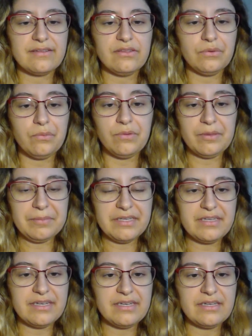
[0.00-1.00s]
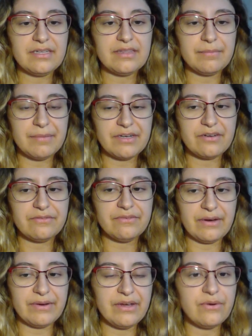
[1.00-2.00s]
the women in it the men are
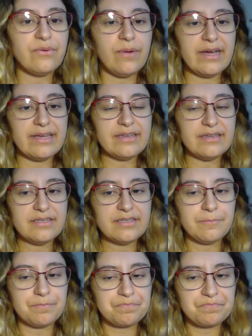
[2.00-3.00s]
very quiet